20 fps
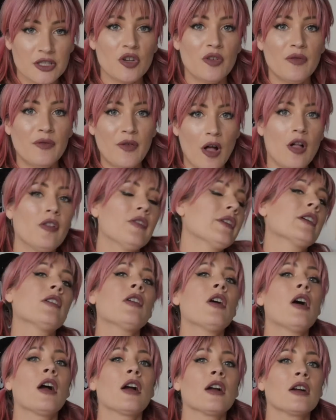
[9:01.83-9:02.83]
So Follow Your
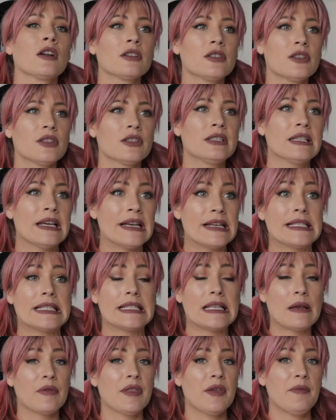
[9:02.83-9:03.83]
Heart does
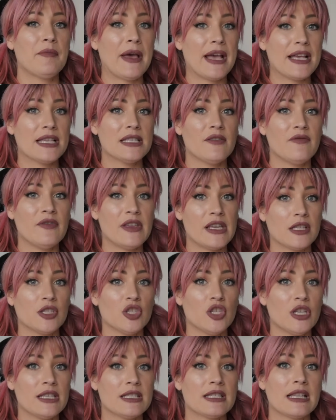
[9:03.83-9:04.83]
some of the best vegan
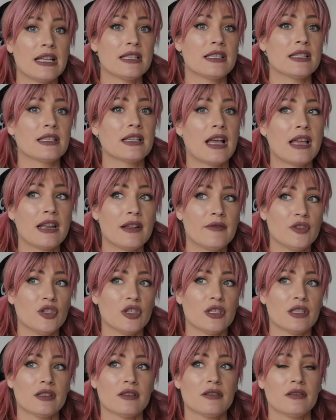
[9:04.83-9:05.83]
cheese that's kind of
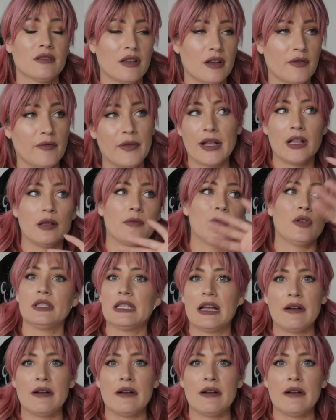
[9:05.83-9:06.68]
just available to